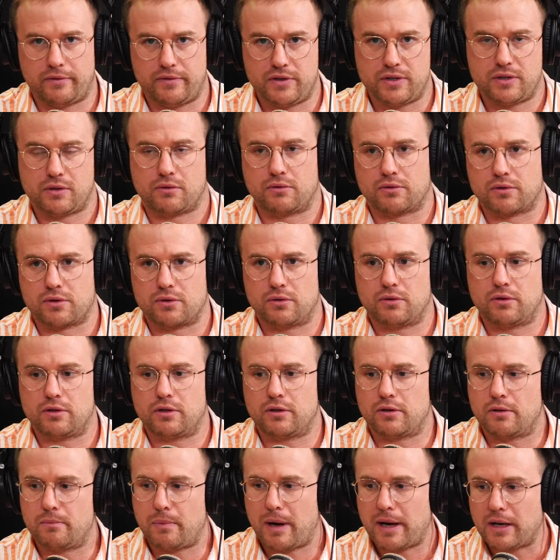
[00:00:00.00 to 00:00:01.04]
a physical store,
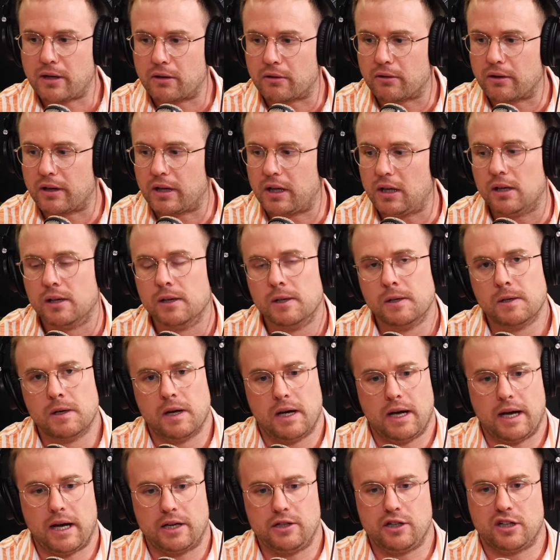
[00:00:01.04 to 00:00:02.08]
you're a bakery,
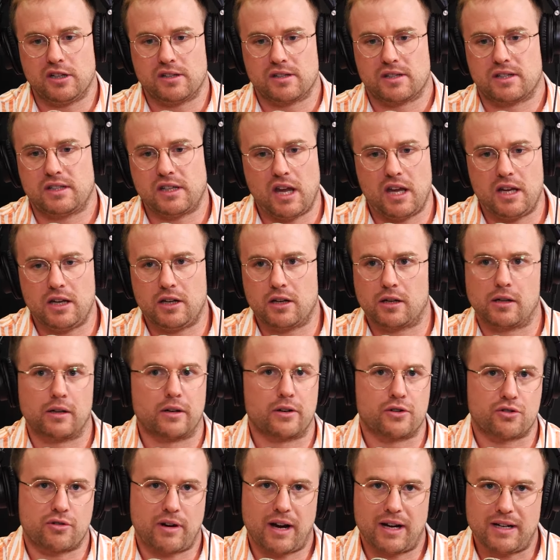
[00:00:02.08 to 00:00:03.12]
uh, you can see you got a
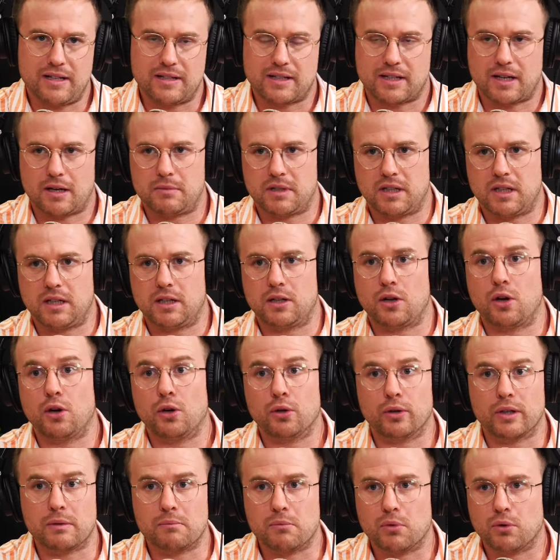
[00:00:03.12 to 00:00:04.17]
lot of tradies coming in
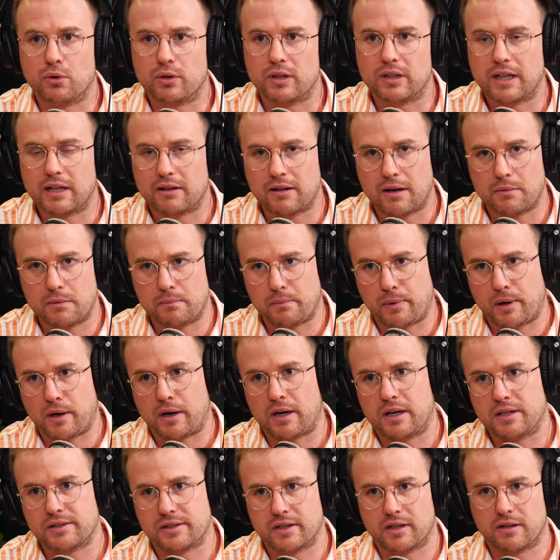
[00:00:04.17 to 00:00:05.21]
early morning. They're grabbing
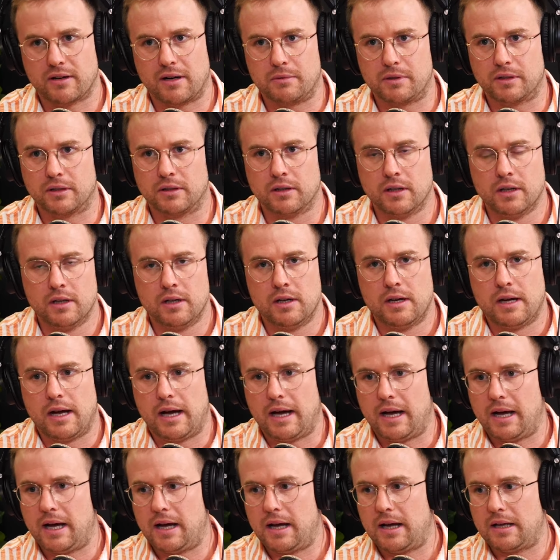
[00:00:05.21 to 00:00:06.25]
pies, they're grabbing
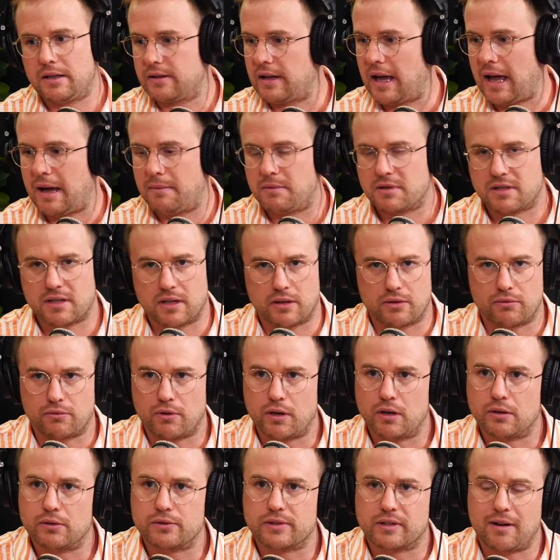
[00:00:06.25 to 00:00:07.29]
uh, ham and salad
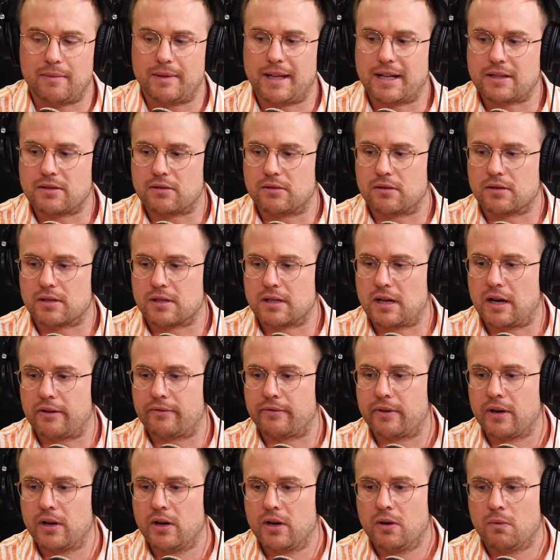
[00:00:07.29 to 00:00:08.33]
rolls, they're grabbing that sort of
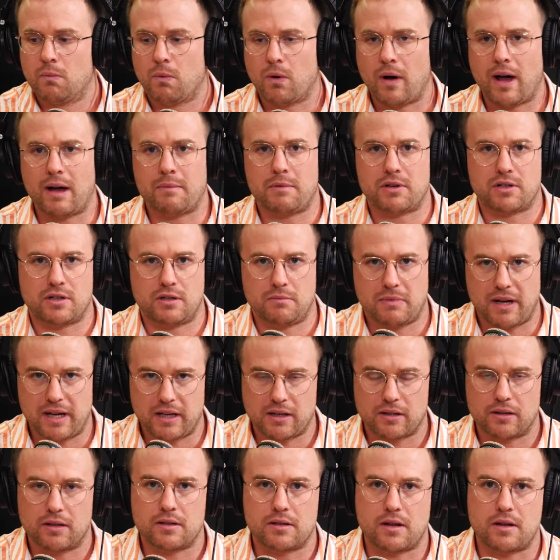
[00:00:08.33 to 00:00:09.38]
stuff. Well, how much are you
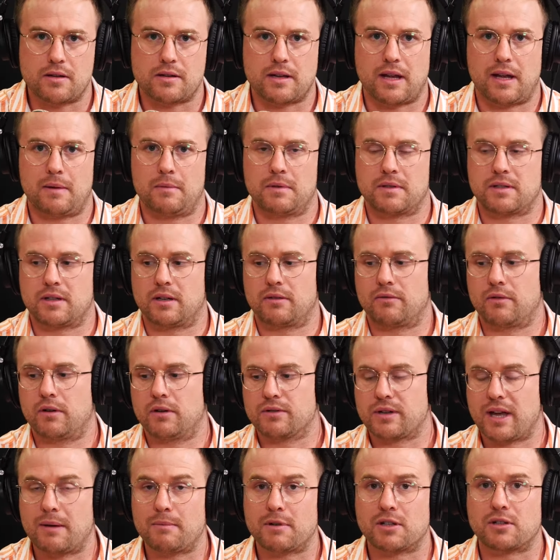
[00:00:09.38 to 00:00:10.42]
making on those ham and salad
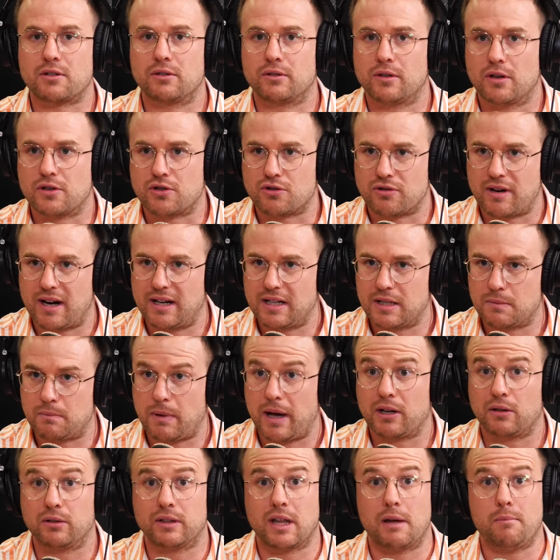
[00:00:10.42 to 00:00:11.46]
rolls? How much could those tradies
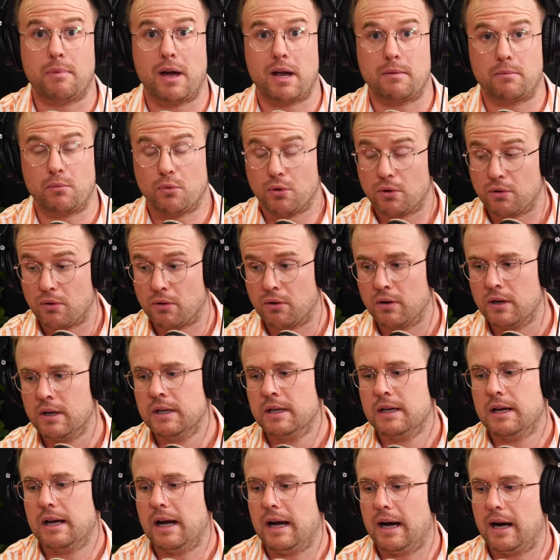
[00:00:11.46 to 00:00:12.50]
pay? Could they pay more?
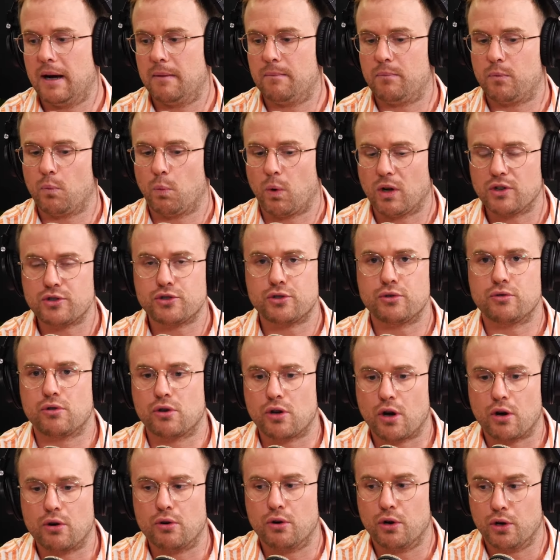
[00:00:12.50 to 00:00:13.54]
Um, once you
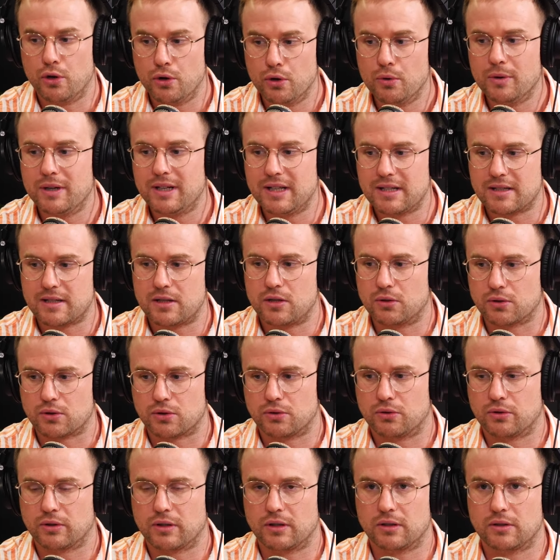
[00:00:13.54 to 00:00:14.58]
know who it is that you're
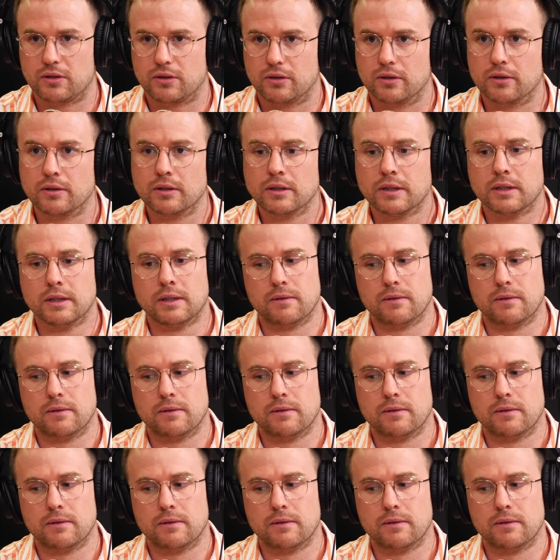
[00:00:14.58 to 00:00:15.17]
talking to,